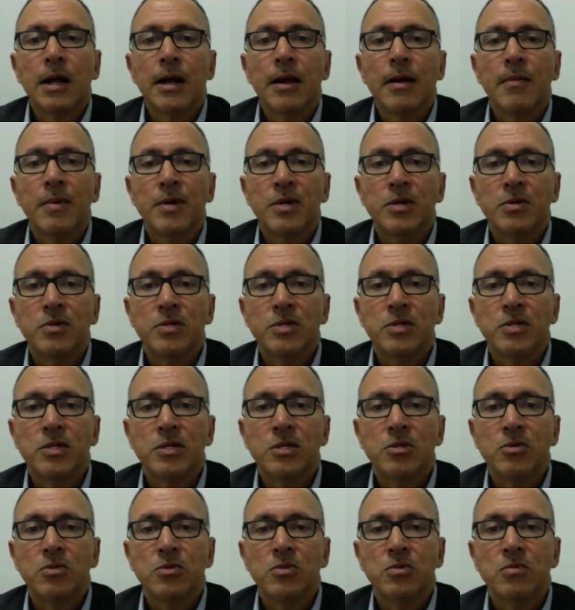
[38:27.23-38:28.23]
But you just
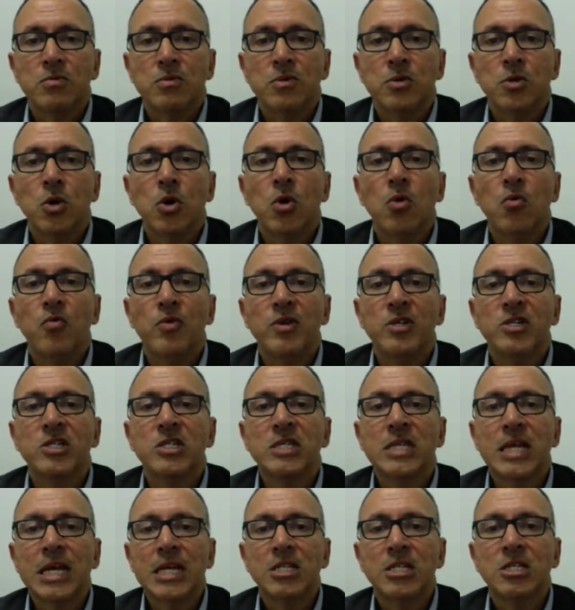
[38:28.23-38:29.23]
need to know which
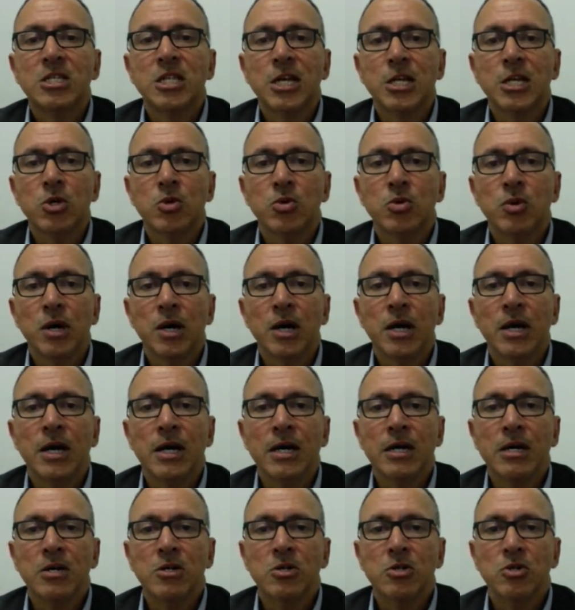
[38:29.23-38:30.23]
states that you
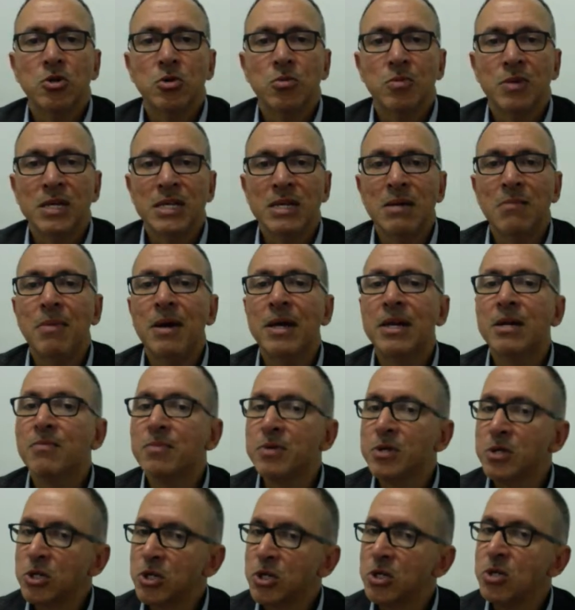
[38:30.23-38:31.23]
are to be in a better
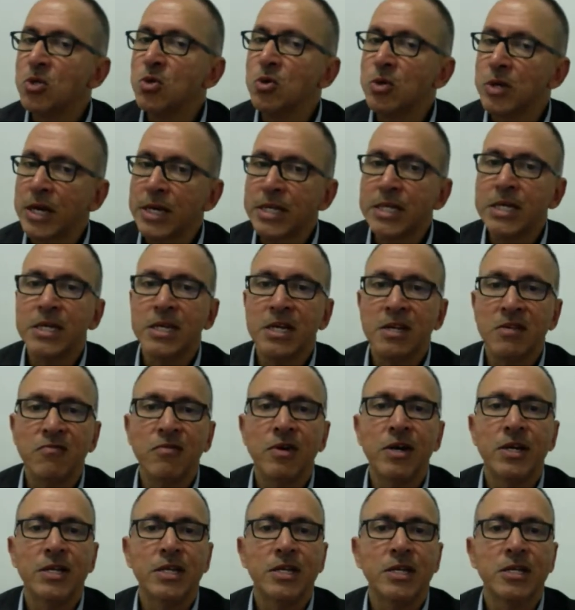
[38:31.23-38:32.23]
position to get an
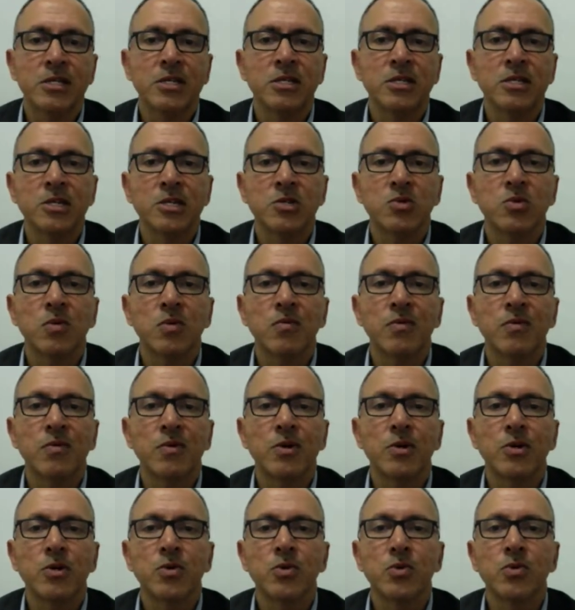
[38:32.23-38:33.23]
invite. I think that's what we
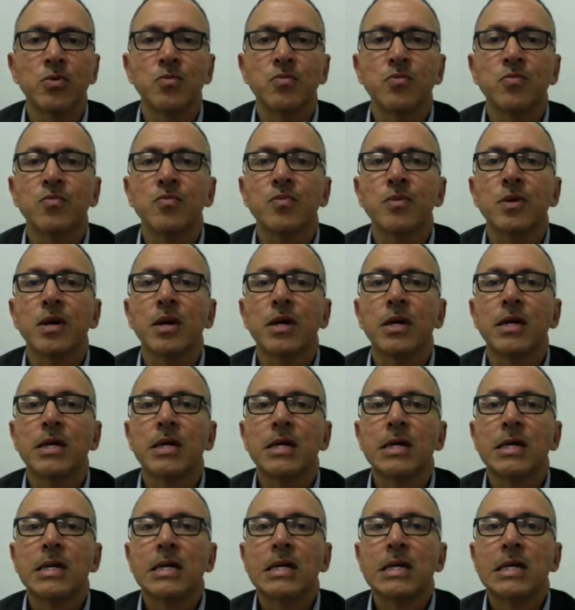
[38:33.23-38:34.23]
want to
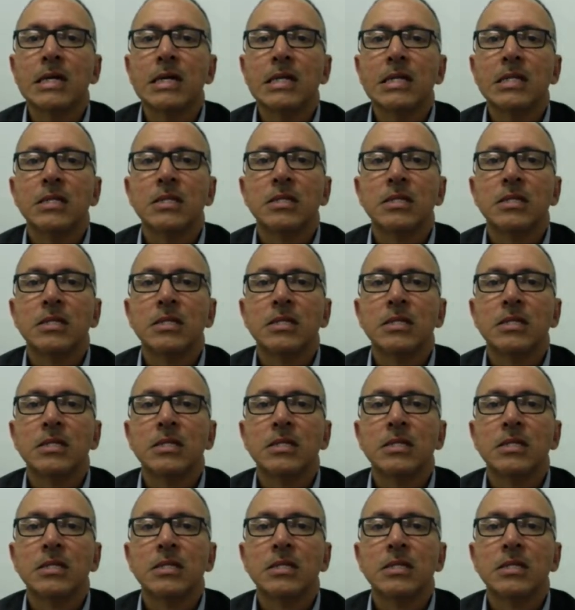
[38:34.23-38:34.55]
do.